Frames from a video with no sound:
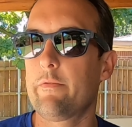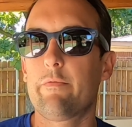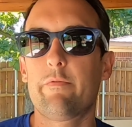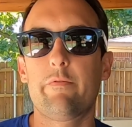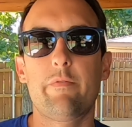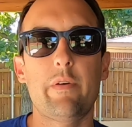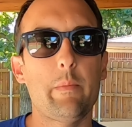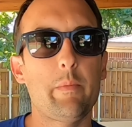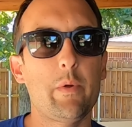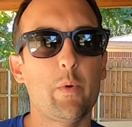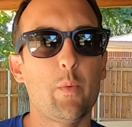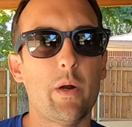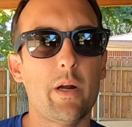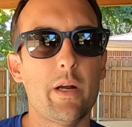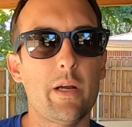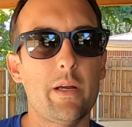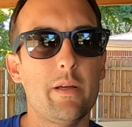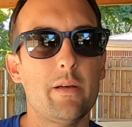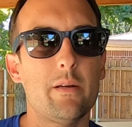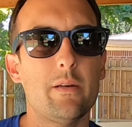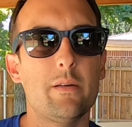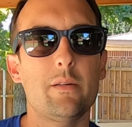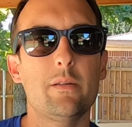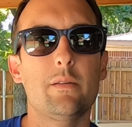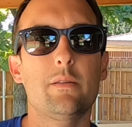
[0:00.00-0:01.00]
February
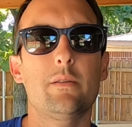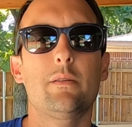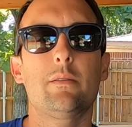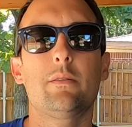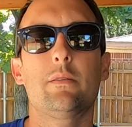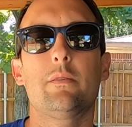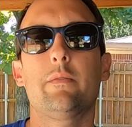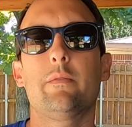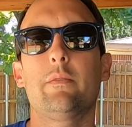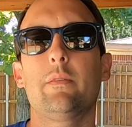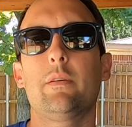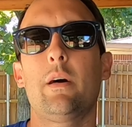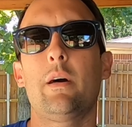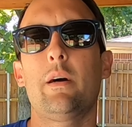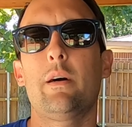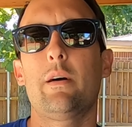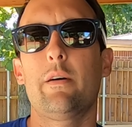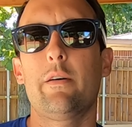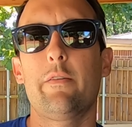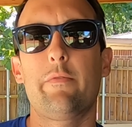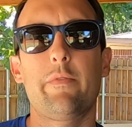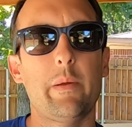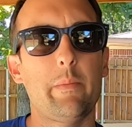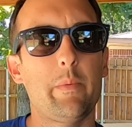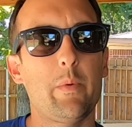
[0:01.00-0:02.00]

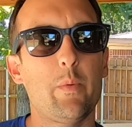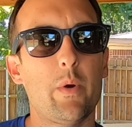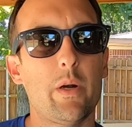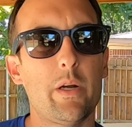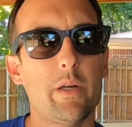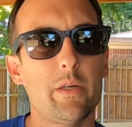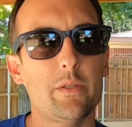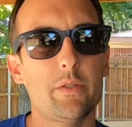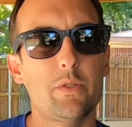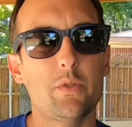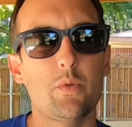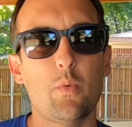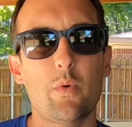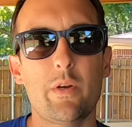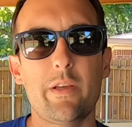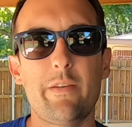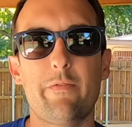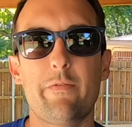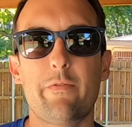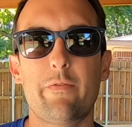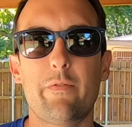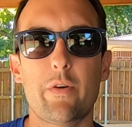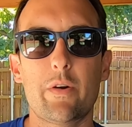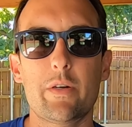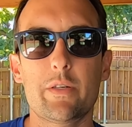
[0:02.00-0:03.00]

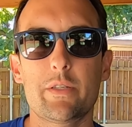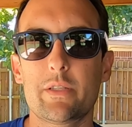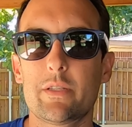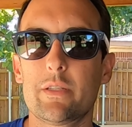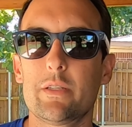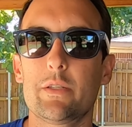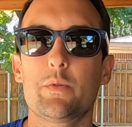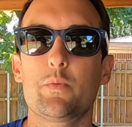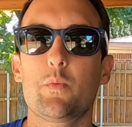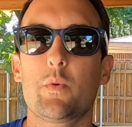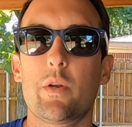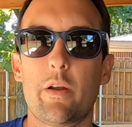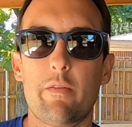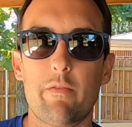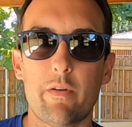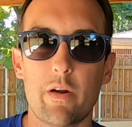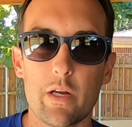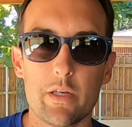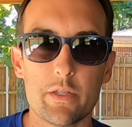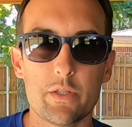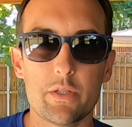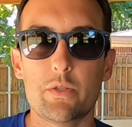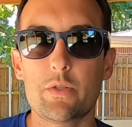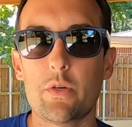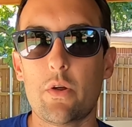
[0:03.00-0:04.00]
21st is whenever I
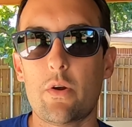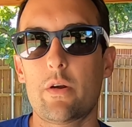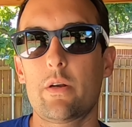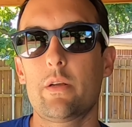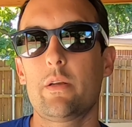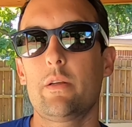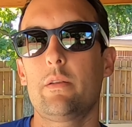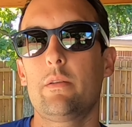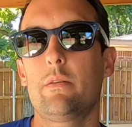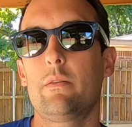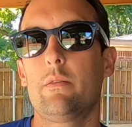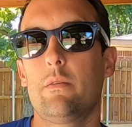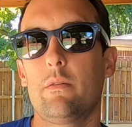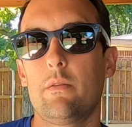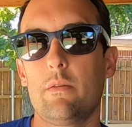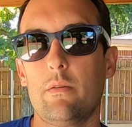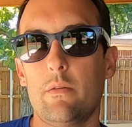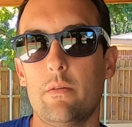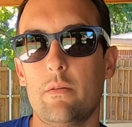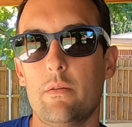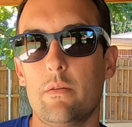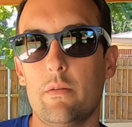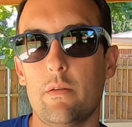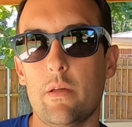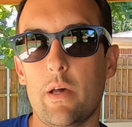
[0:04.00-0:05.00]
started
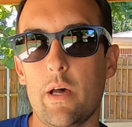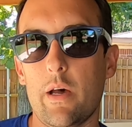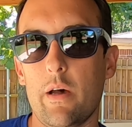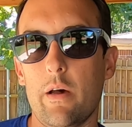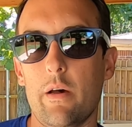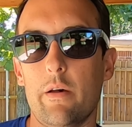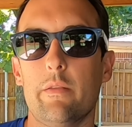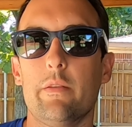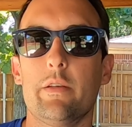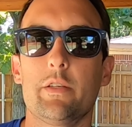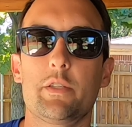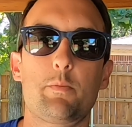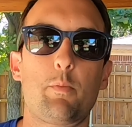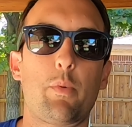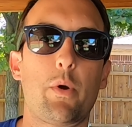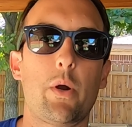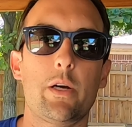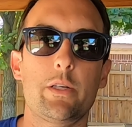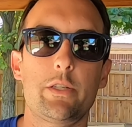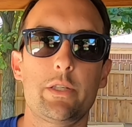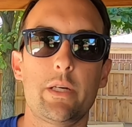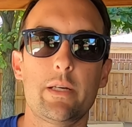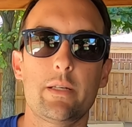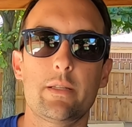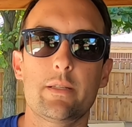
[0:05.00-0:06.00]
this
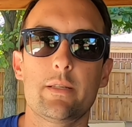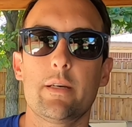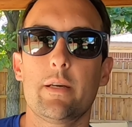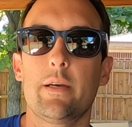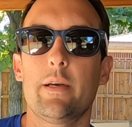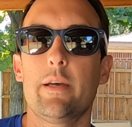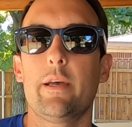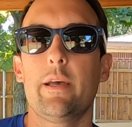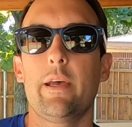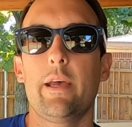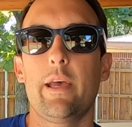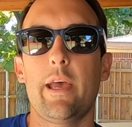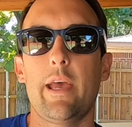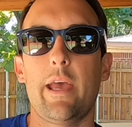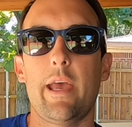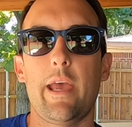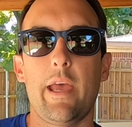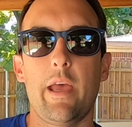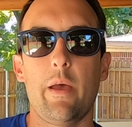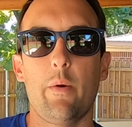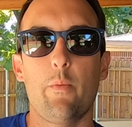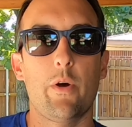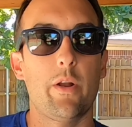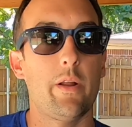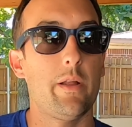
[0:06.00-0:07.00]
project,
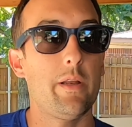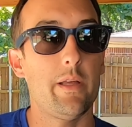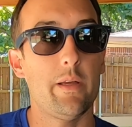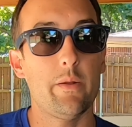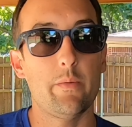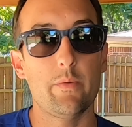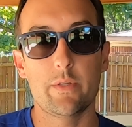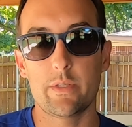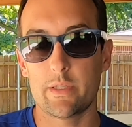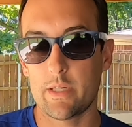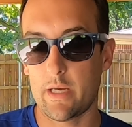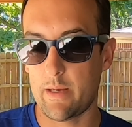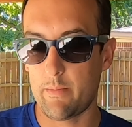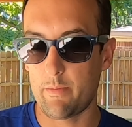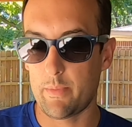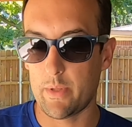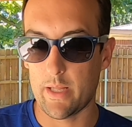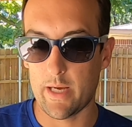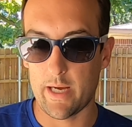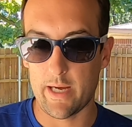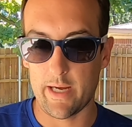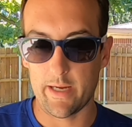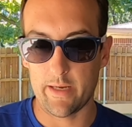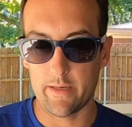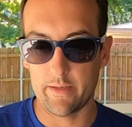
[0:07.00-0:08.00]
and what I did was I
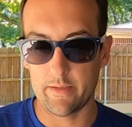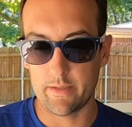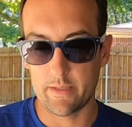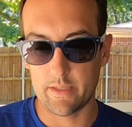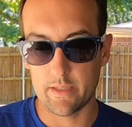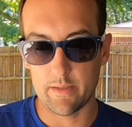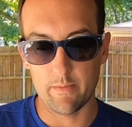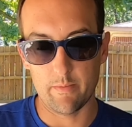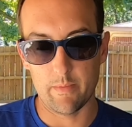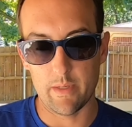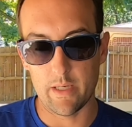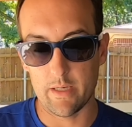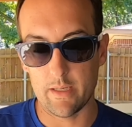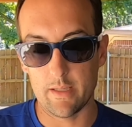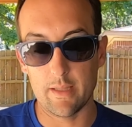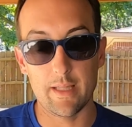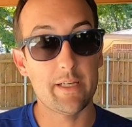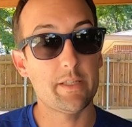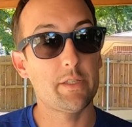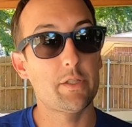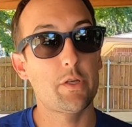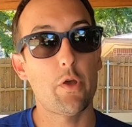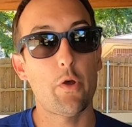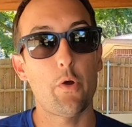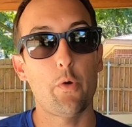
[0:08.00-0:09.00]
applied some
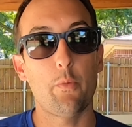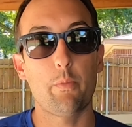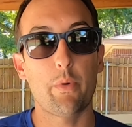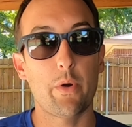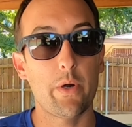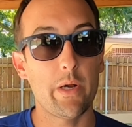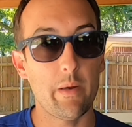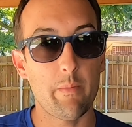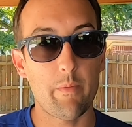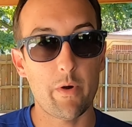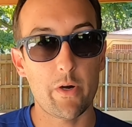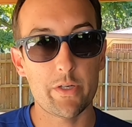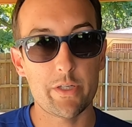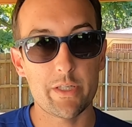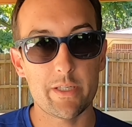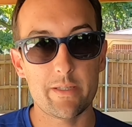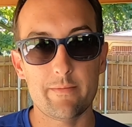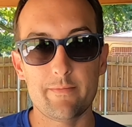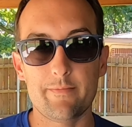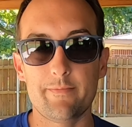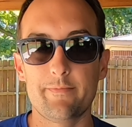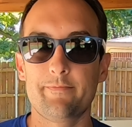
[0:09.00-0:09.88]
Lesco pre-emergent.